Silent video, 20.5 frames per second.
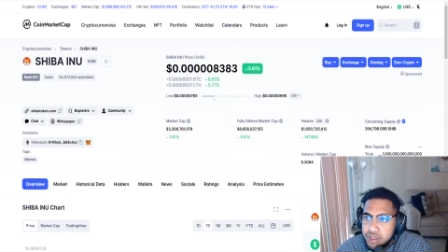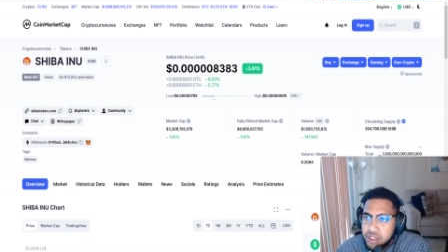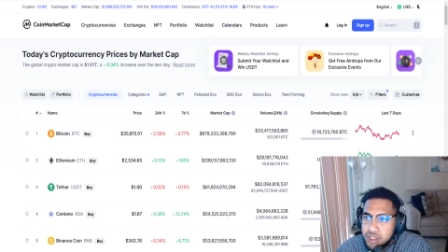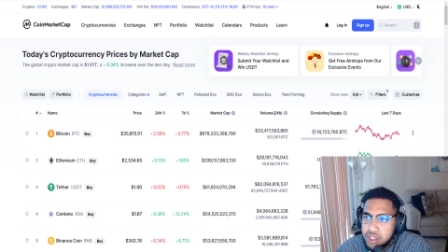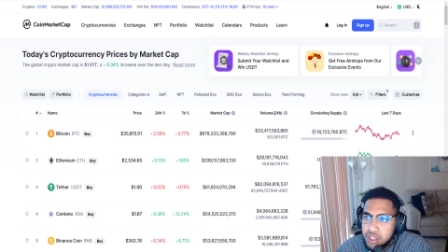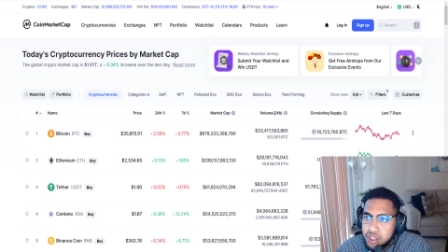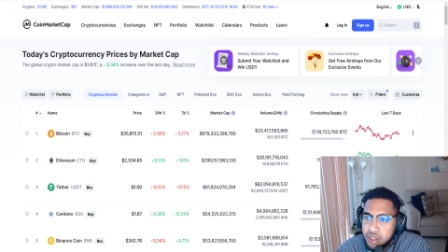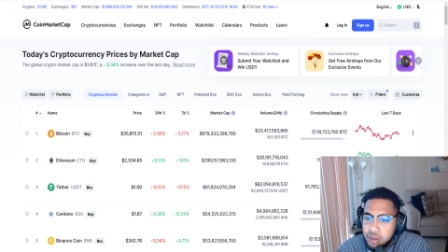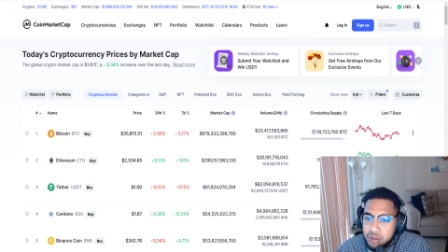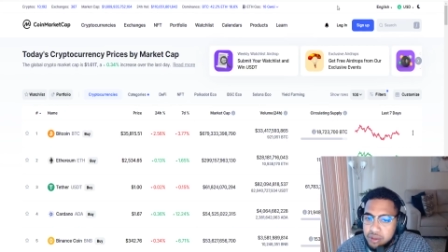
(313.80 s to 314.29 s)

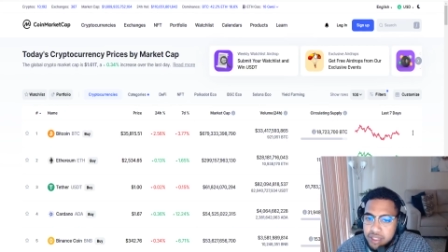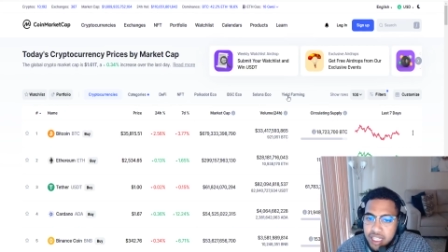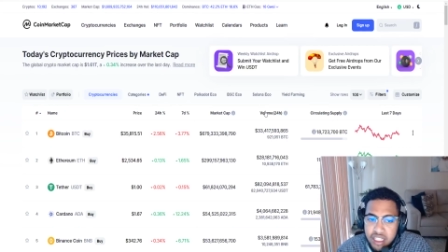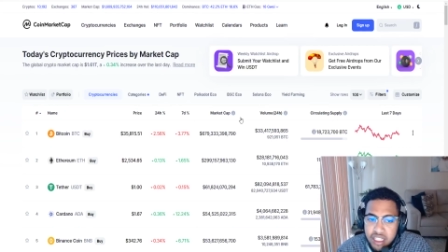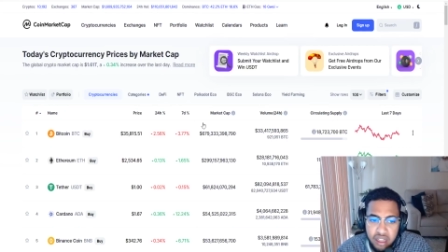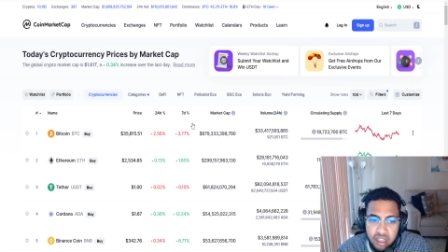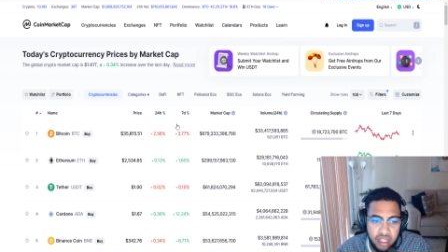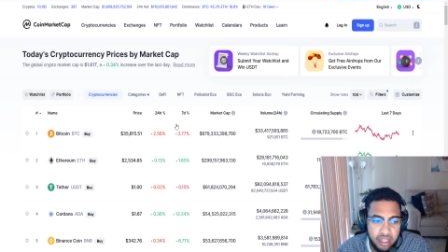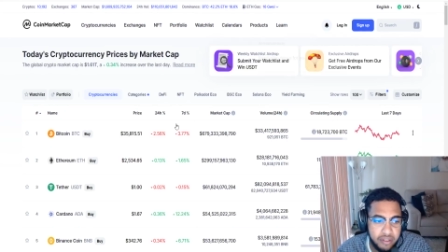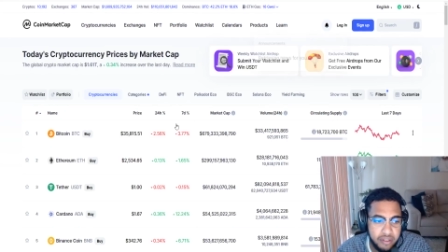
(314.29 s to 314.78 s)
So that's
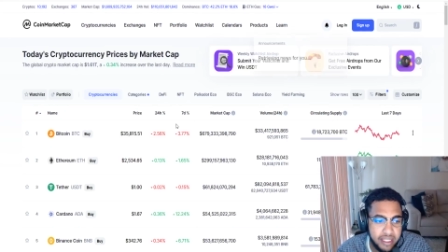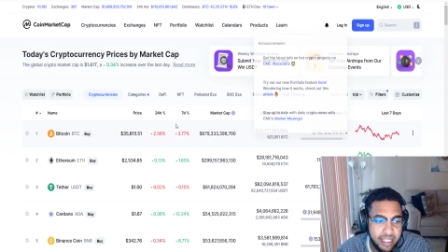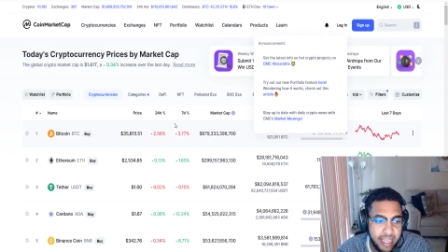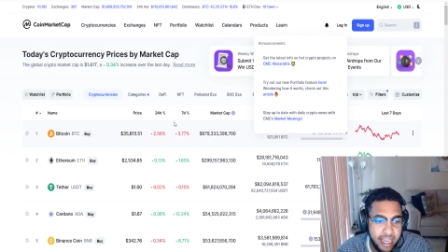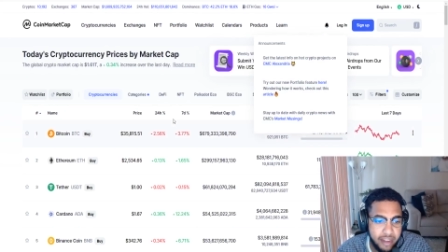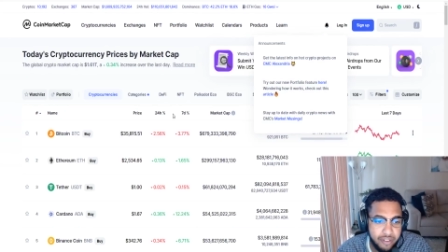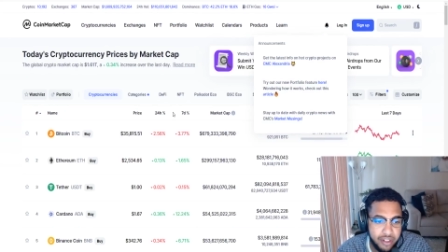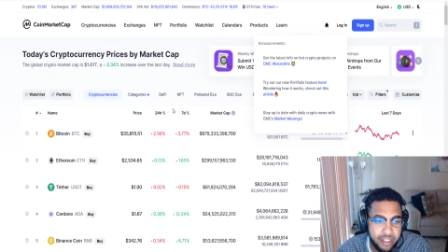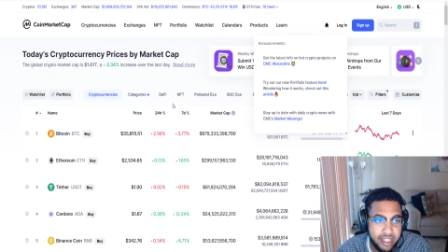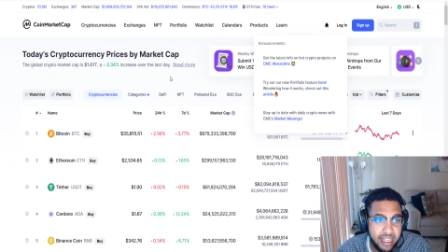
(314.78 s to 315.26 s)
all I really
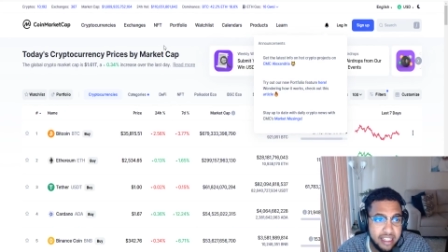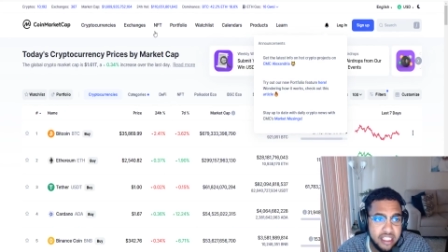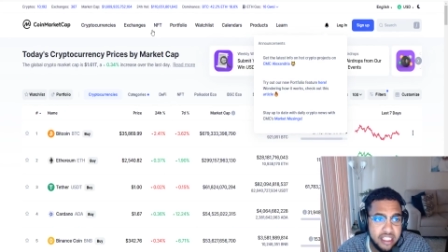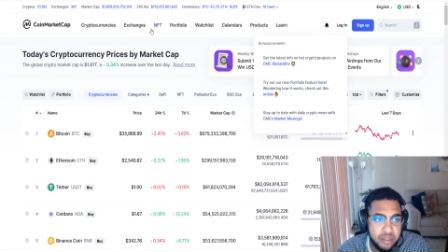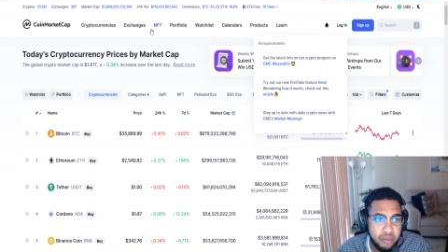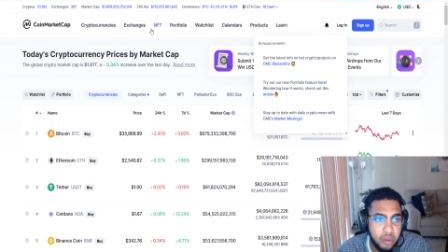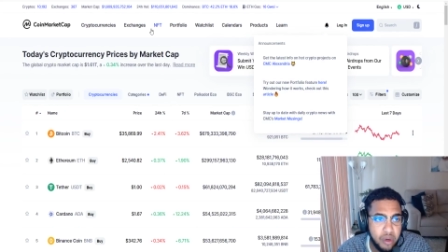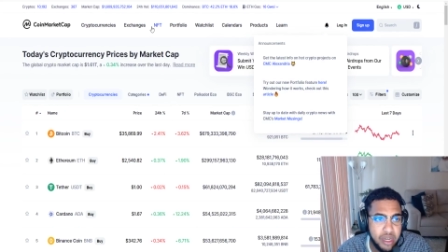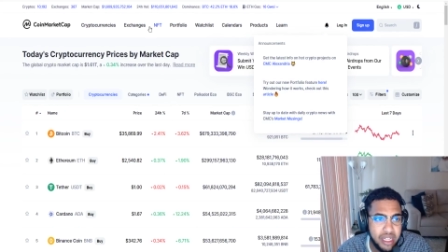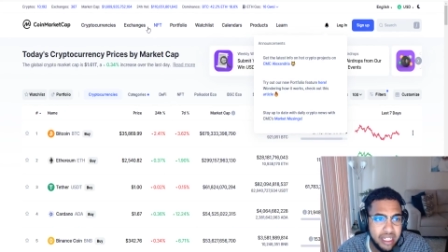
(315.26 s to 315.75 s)
had for you guys
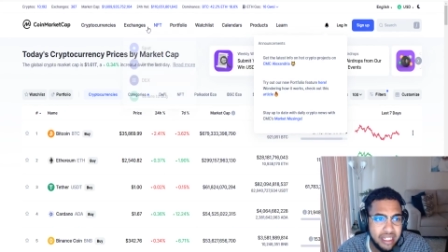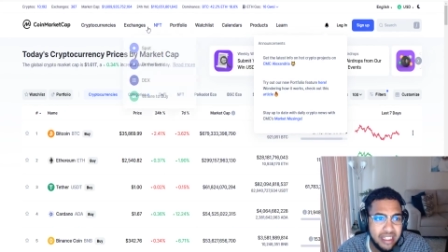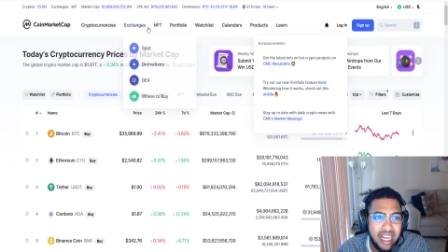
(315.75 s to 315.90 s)
this morning.